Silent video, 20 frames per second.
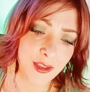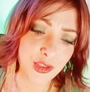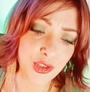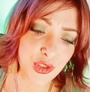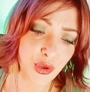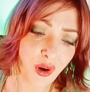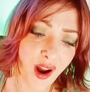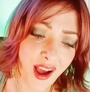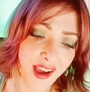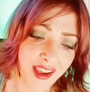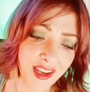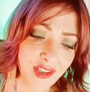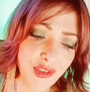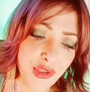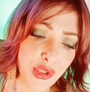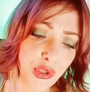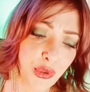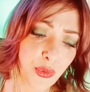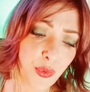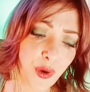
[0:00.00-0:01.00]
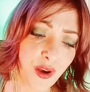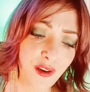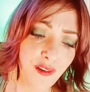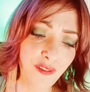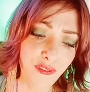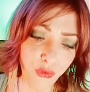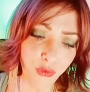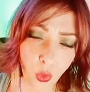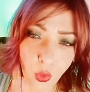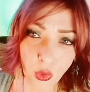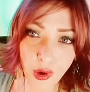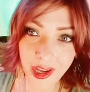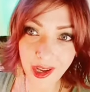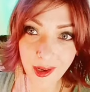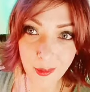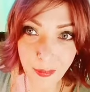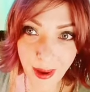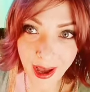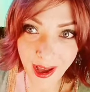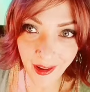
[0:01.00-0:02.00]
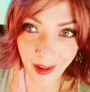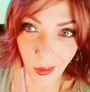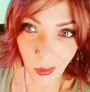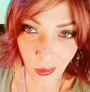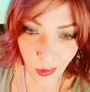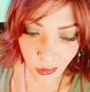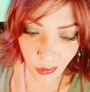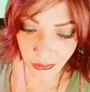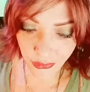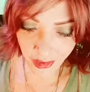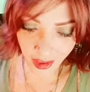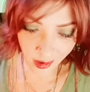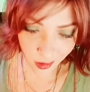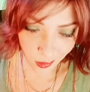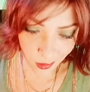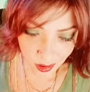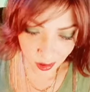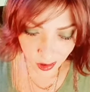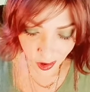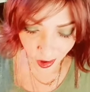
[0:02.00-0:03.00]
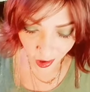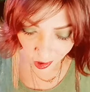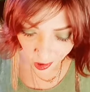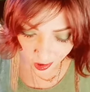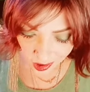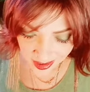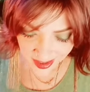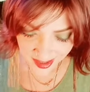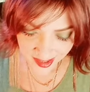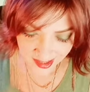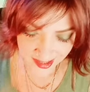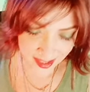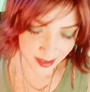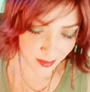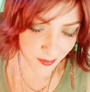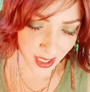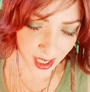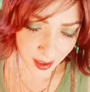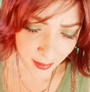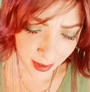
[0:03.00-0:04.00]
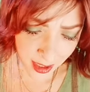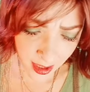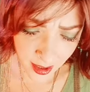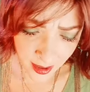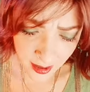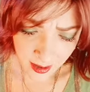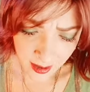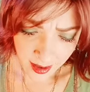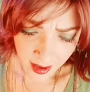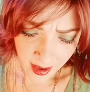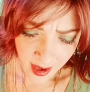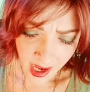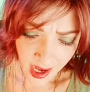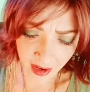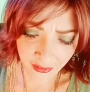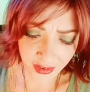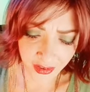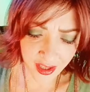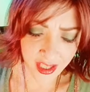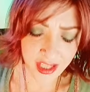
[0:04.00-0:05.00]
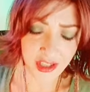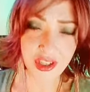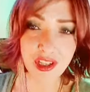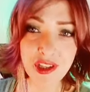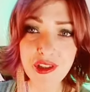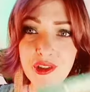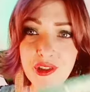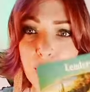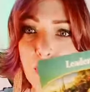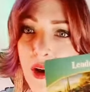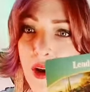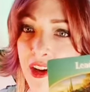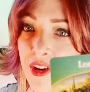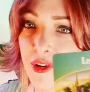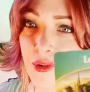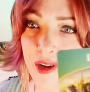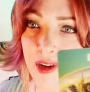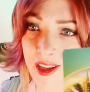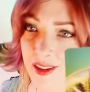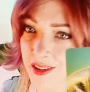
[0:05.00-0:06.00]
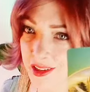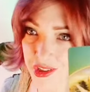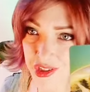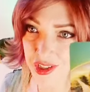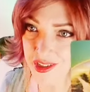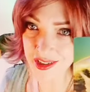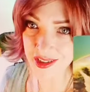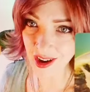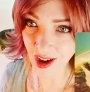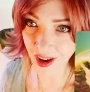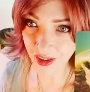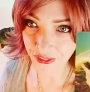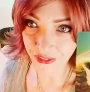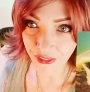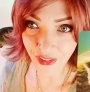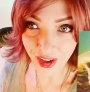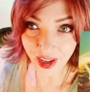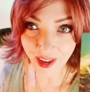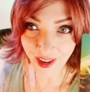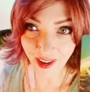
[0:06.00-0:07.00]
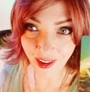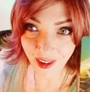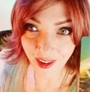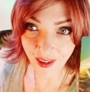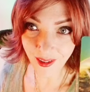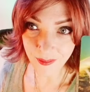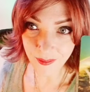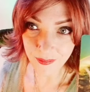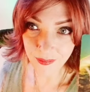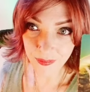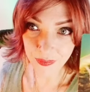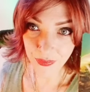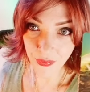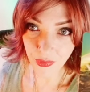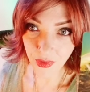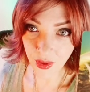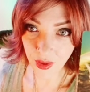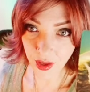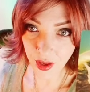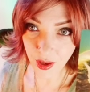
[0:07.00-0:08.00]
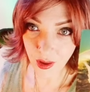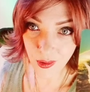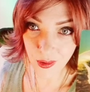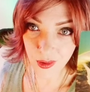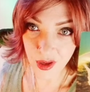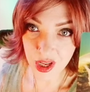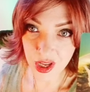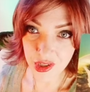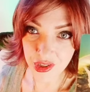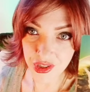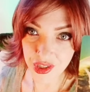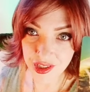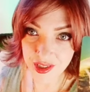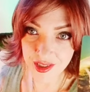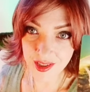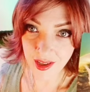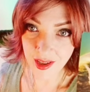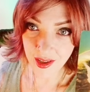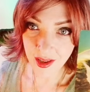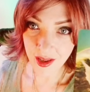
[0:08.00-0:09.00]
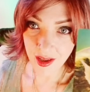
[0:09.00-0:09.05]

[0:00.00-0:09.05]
trying to avoid battles at all costs, maybe. I feel like she's surrendering, like she's not fighting, you know? She's